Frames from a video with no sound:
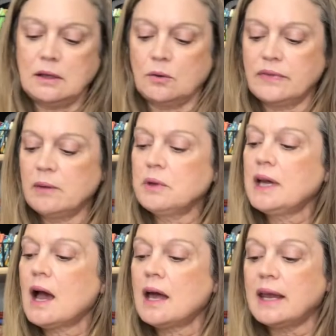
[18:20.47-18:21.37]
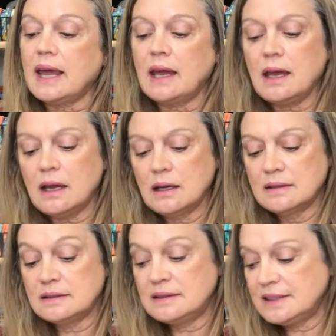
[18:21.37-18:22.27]
Then we got a
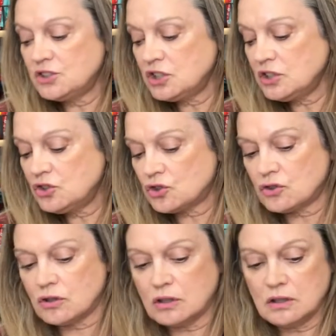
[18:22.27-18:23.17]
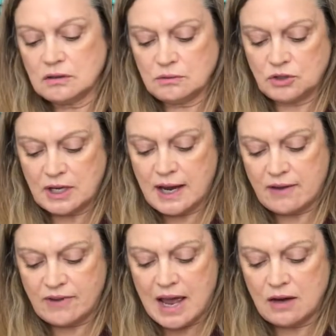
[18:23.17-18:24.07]
stitching journal, which I
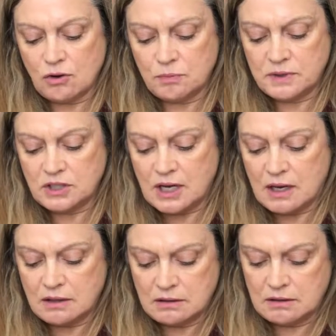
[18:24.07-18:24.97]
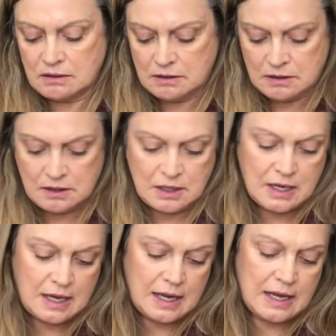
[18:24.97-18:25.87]
have not opened yet.
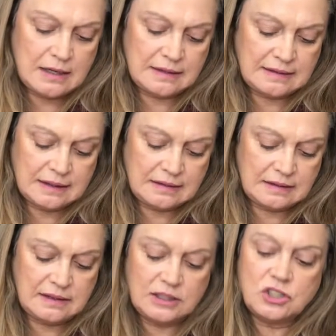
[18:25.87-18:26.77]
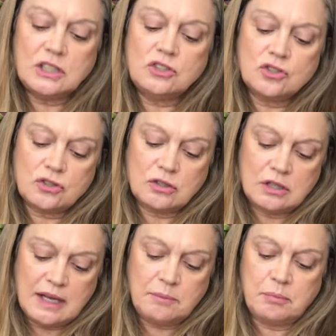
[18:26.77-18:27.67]
And it says Stitching Journal
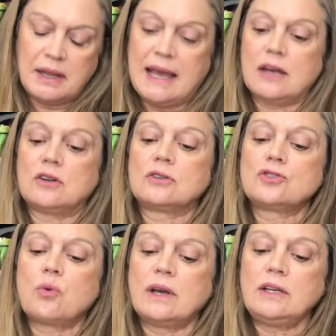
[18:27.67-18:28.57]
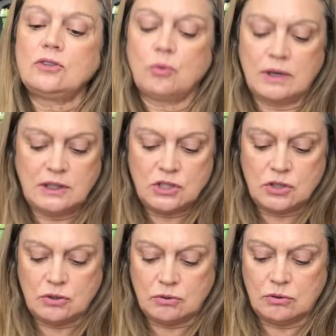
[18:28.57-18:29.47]
and Planner
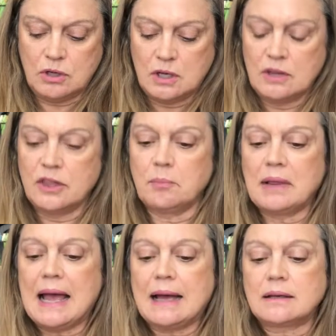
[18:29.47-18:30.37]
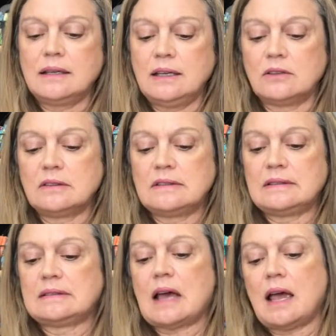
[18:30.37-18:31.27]
2022, the Black Needle
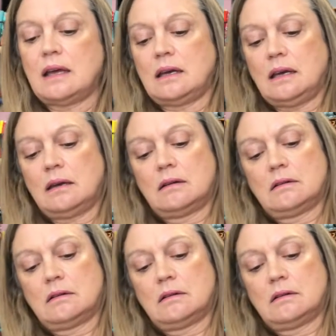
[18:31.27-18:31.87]
Society.